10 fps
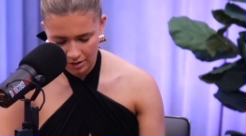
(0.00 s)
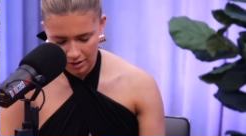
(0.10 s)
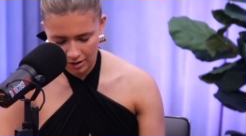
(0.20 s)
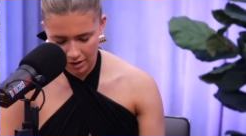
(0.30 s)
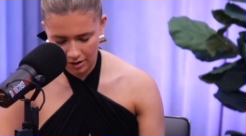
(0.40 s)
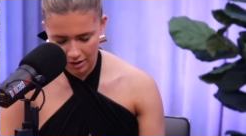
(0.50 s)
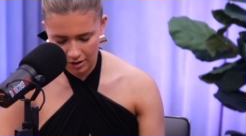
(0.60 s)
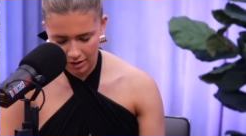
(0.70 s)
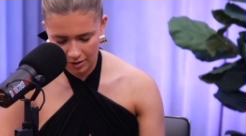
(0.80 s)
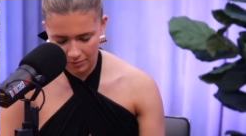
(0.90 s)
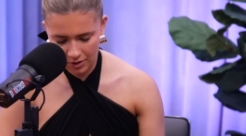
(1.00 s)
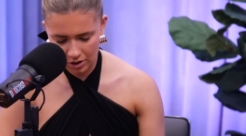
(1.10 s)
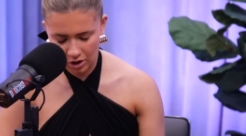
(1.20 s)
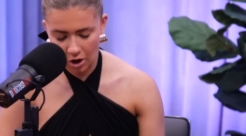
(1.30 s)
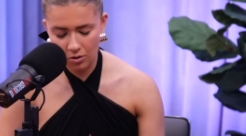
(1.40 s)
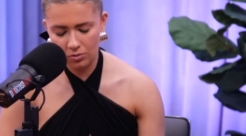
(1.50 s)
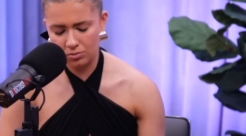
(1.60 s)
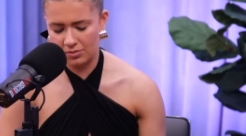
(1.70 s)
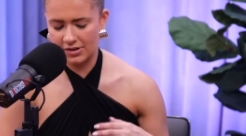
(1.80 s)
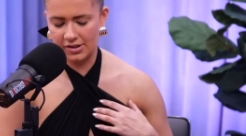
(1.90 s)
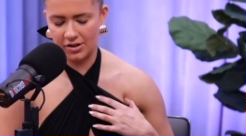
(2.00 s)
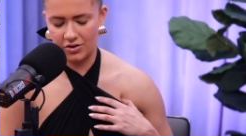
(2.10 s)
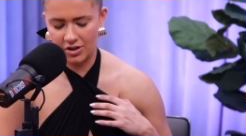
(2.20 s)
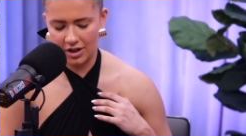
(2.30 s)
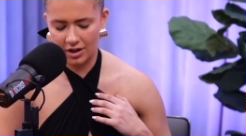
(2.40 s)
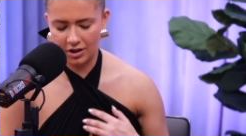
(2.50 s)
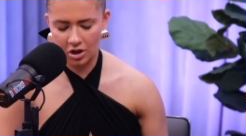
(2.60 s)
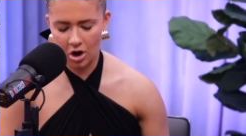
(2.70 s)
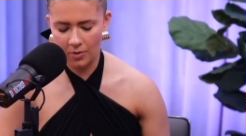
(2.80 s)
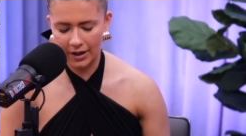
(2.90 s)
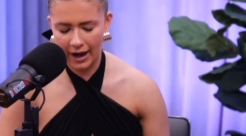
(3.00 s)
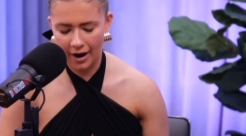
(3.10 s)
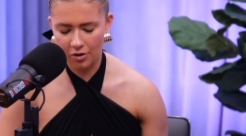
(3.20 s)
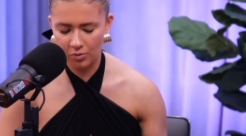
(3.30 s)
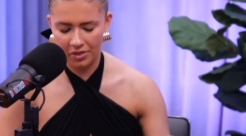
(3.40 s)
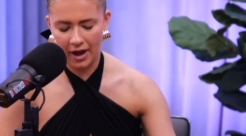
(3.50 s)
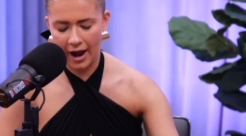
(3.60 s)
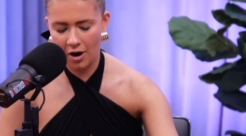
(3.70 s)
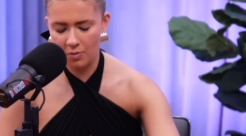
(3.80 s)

This is interesting. Going out without